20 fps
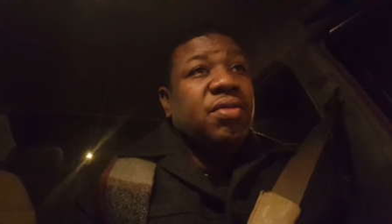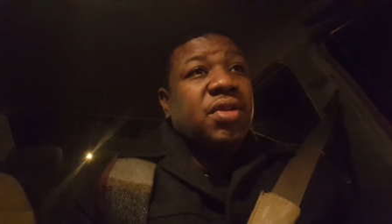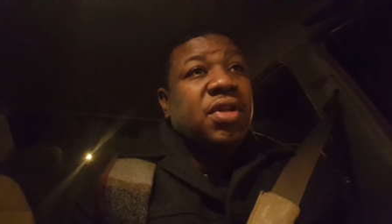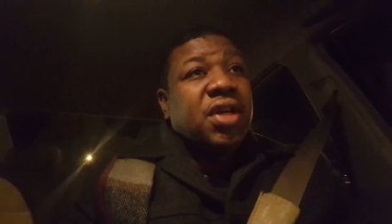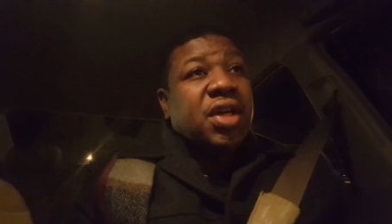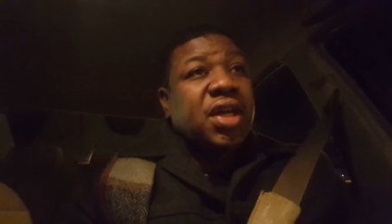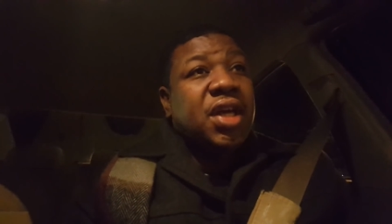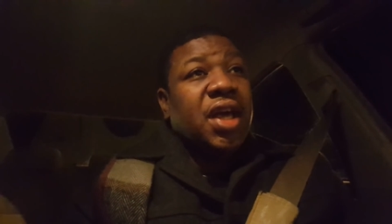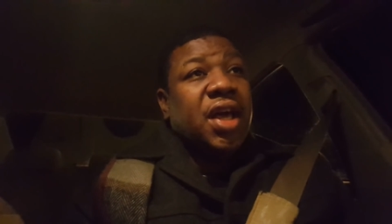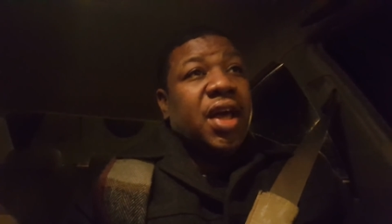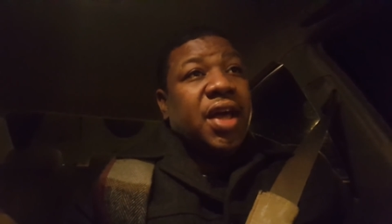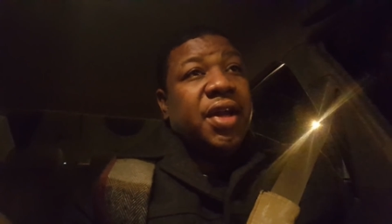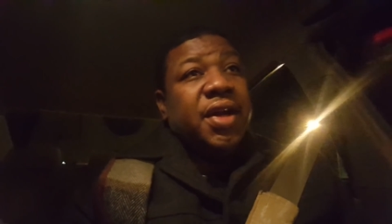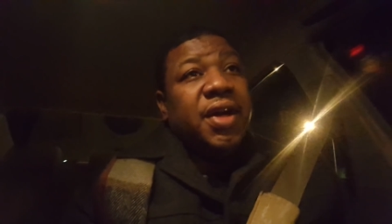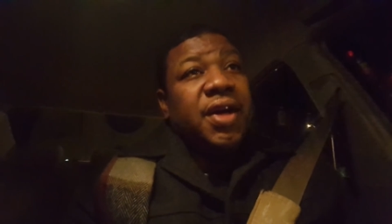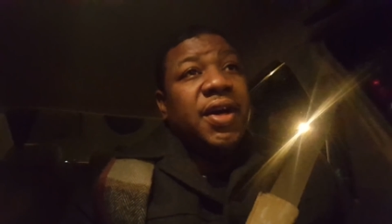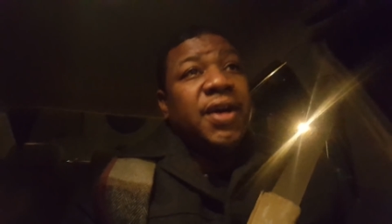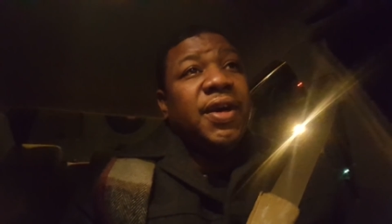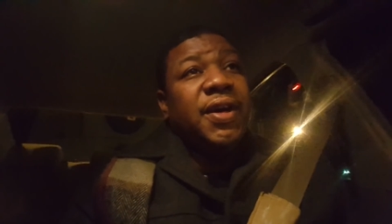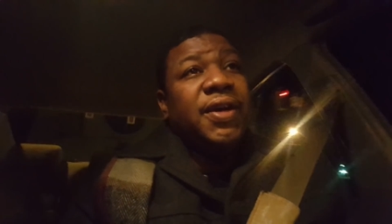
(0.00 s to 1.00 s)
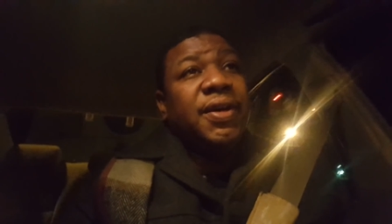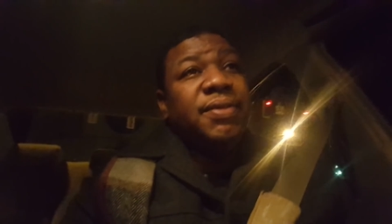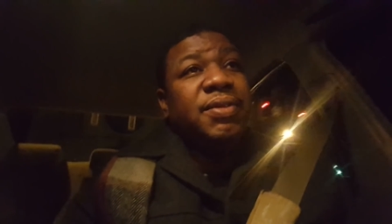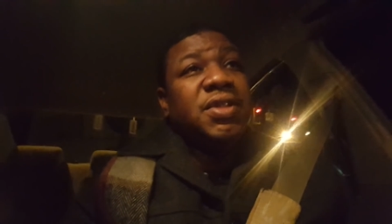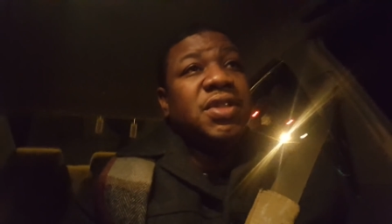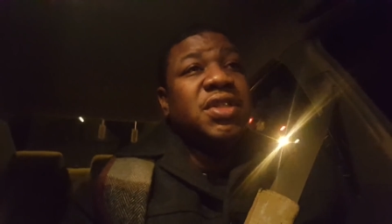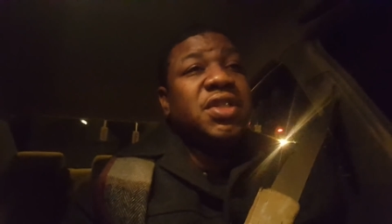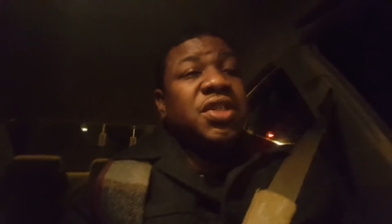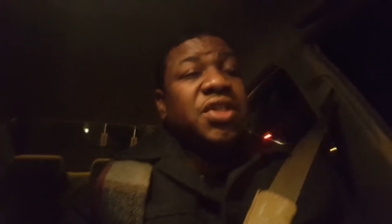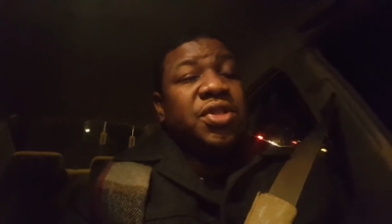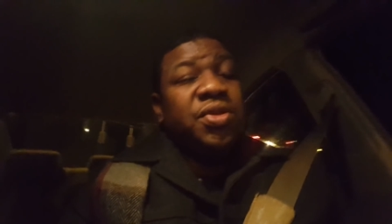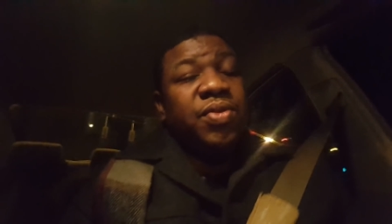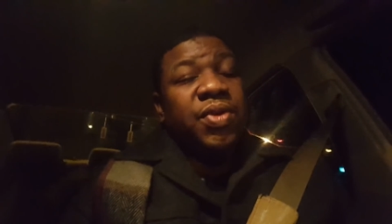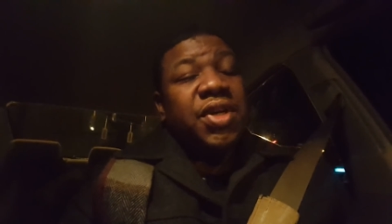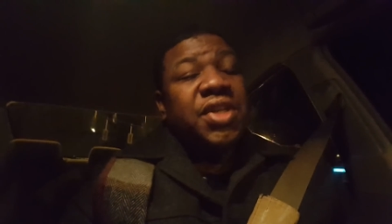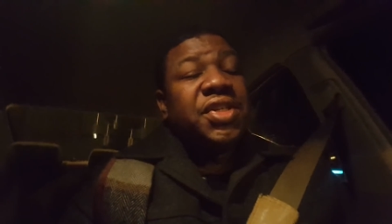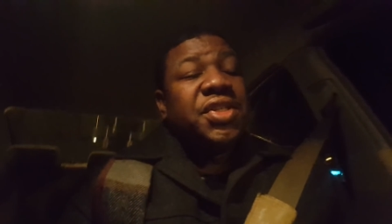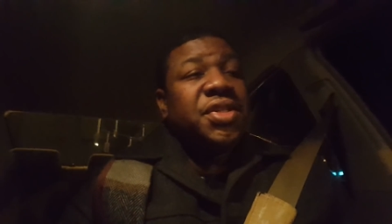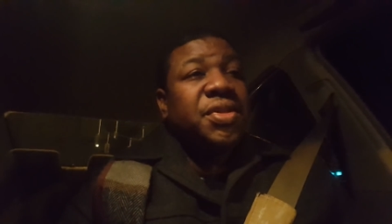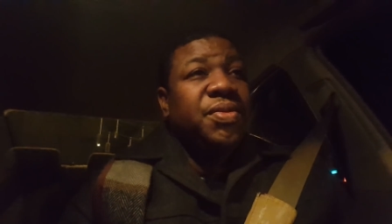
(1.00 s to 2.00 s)
look at the
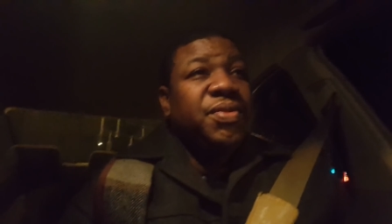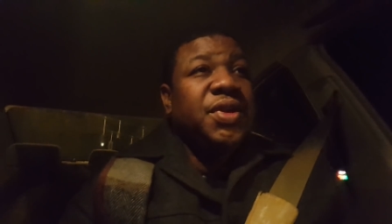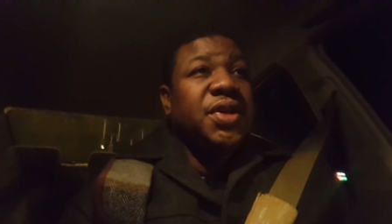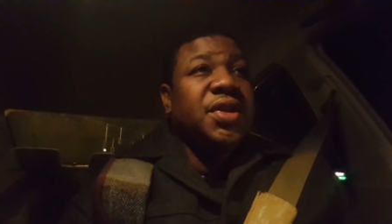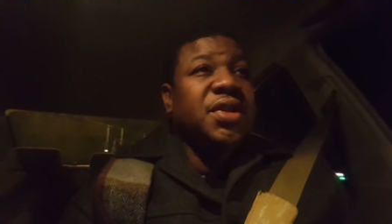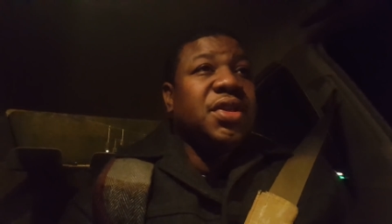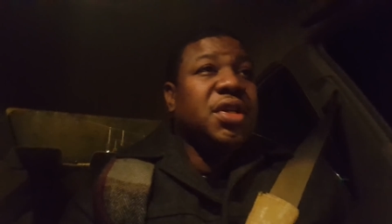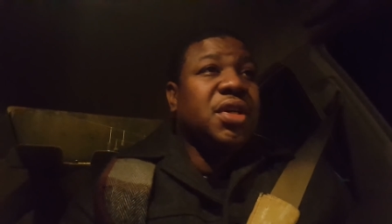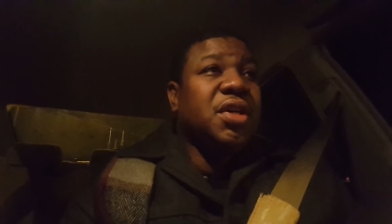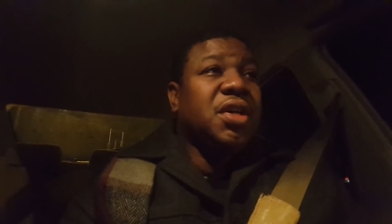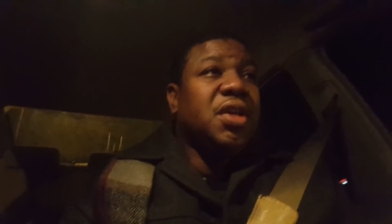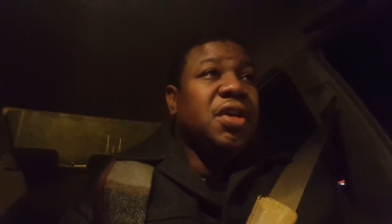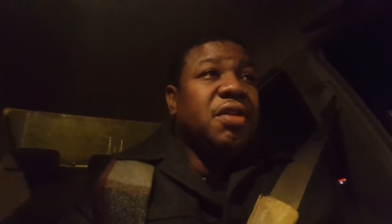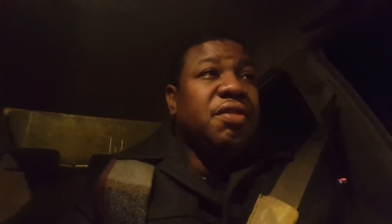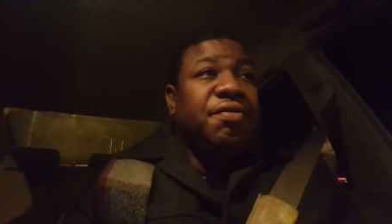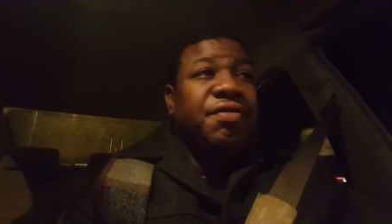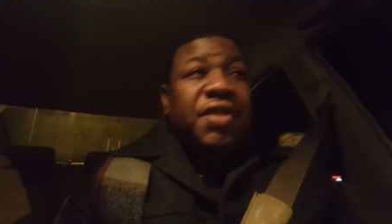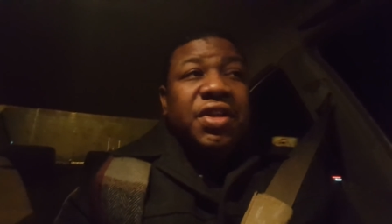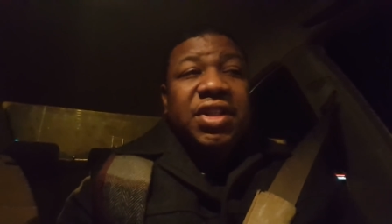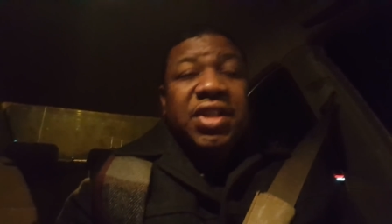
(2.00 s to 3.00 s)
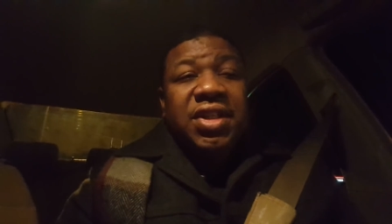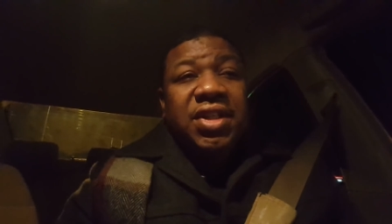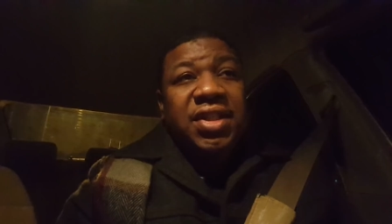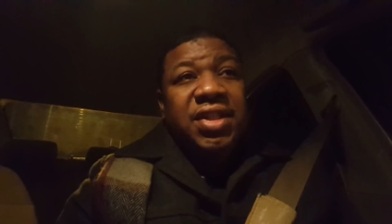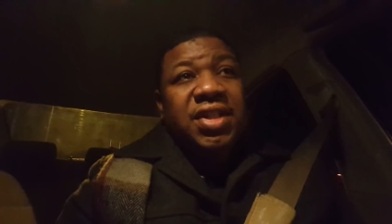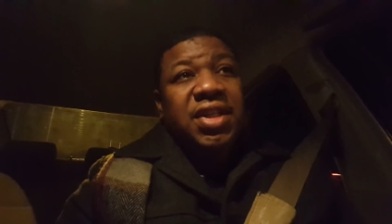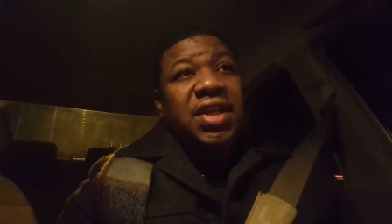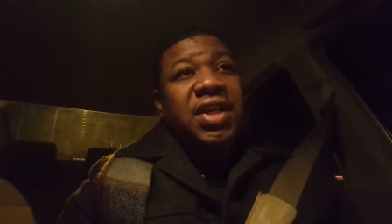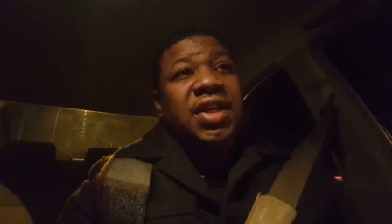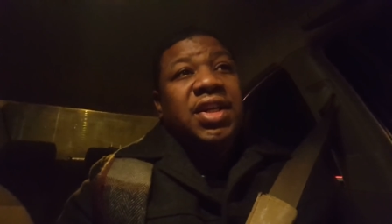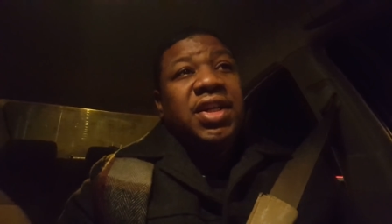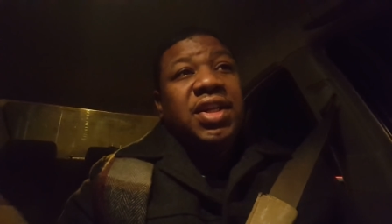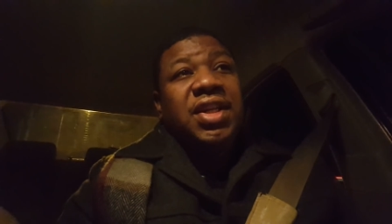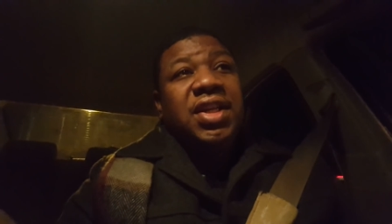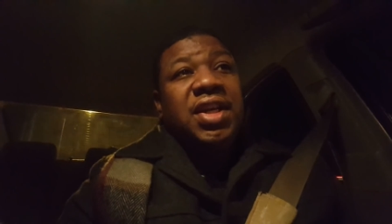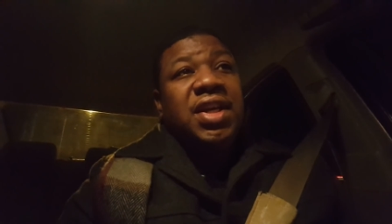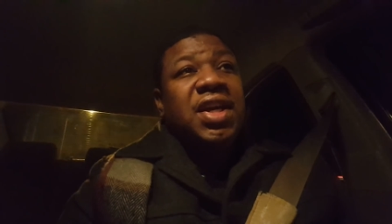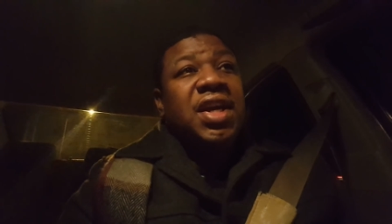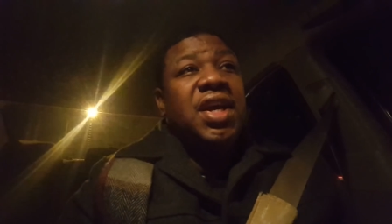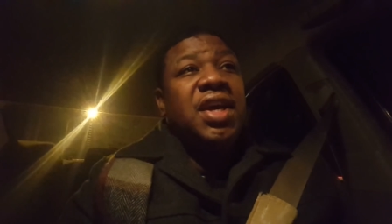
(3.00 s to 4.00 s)
situation with 50 Cent and
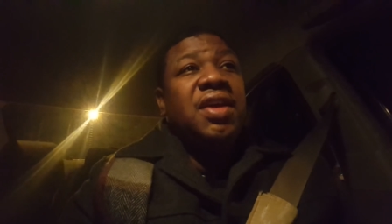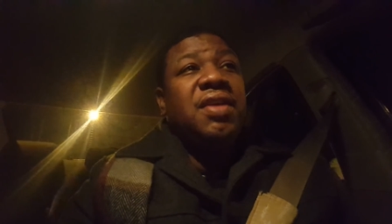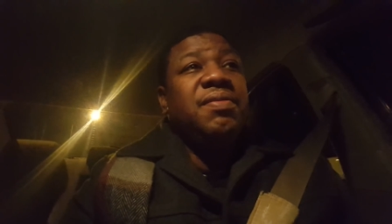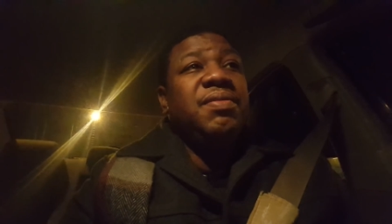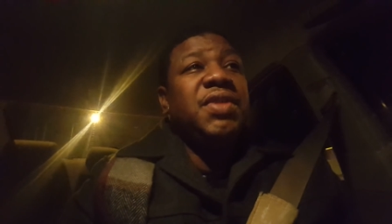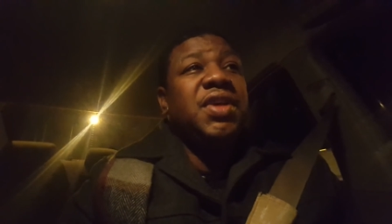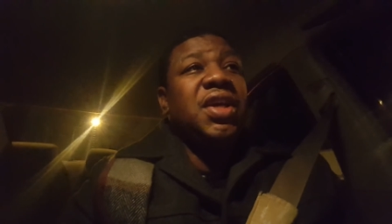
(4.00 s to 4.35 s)
the Game.